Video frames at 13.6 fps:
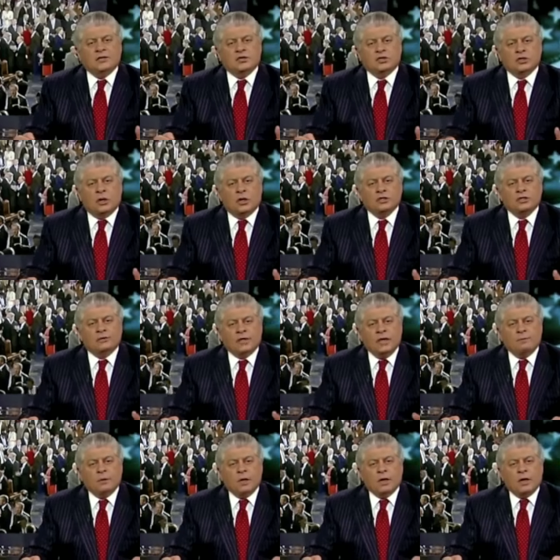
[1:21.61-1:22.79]
its charge of
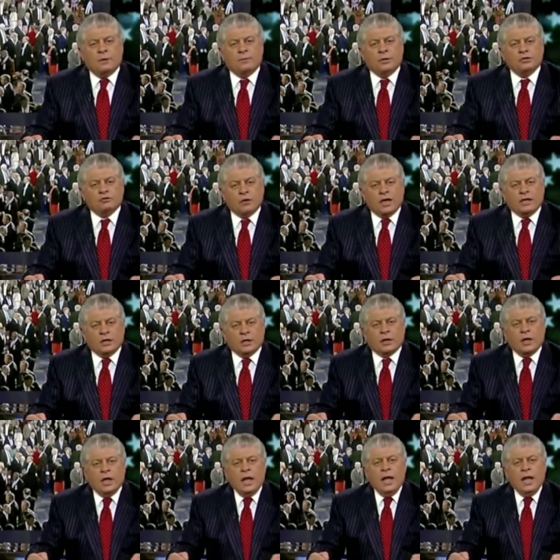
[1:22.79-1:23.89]
keeping commerce regular